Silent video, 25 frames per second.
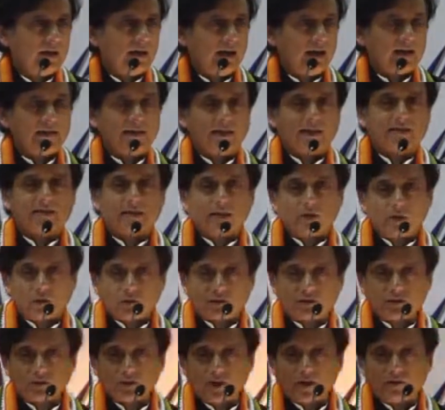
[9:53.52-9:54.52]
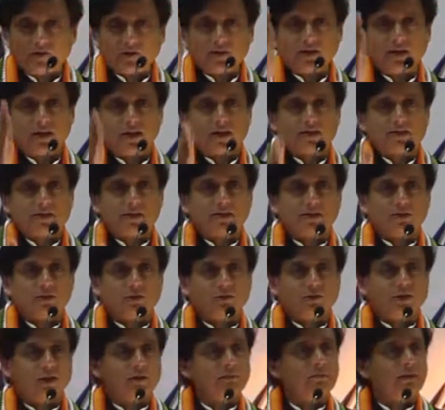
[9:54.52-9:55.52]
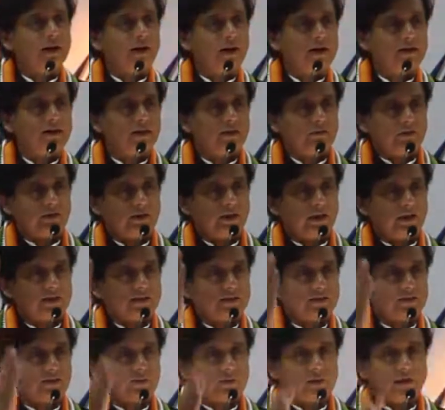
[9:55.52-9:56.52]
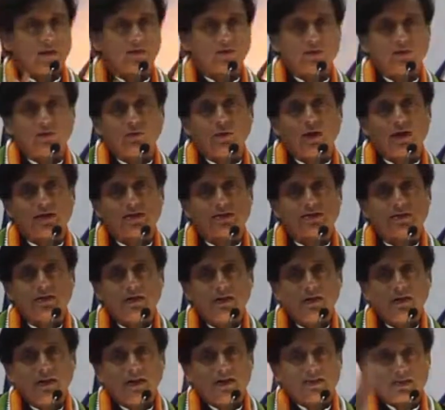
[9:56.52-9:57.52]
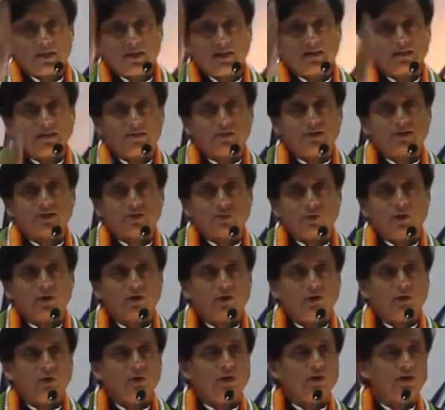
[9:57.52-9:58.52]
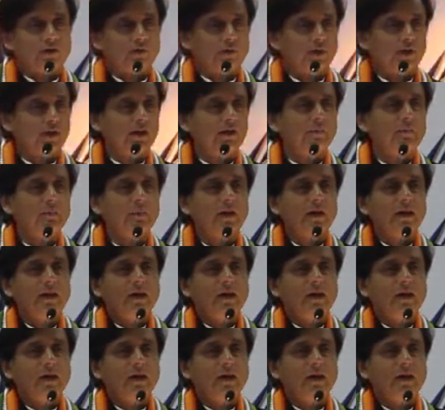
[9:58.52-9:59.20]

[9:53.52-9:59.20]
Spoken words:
And they said also everything is either good and bad, everything is either black or white, it's either this way or no other way.